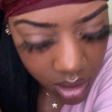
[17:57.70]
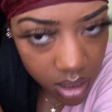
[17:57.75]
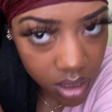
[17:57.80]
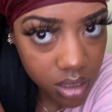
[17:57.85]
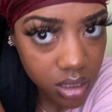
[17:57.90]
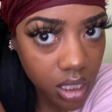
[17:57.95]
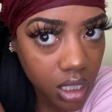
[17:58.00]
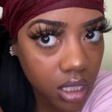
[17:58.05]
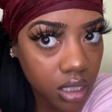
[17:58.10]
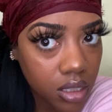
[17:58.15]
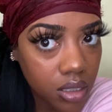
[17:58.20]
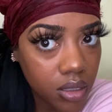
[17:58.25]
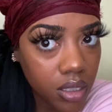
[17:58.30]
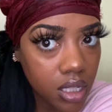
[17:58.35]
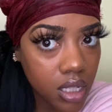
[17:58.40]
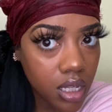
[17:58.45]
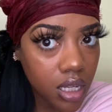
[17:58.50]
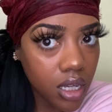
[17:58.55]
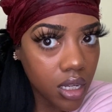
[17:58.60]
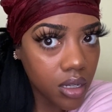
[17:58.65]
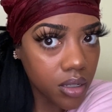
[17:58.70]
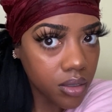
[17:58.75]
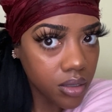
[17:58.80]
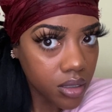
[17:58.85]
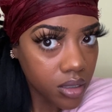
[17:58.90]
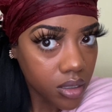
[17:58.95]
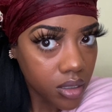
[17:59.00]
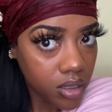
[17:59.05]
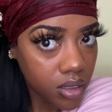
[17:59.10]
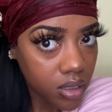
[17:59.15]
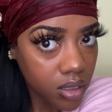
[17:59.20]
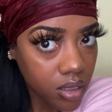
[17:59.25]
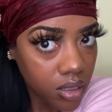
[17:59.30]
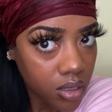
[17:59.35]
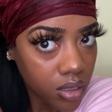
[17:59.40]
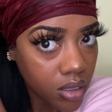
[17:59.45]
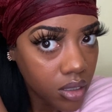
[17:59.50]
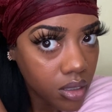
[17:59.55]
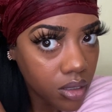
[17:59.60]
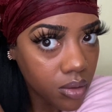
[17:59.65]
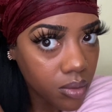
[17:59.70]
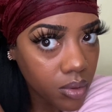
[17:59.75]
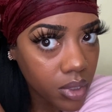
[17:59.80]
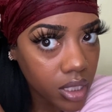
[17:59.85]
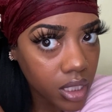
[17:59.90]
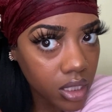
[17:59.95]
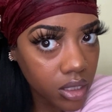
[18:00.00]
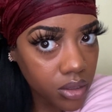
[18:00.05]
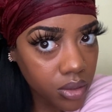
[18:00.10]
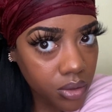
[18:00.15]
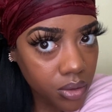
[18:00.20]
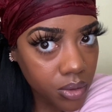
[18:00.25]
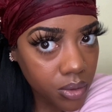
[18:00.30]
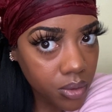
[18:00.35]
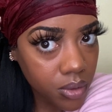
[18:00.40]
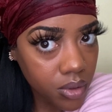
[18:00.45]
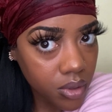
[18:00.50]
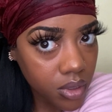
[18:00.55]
Take a little eco, run it through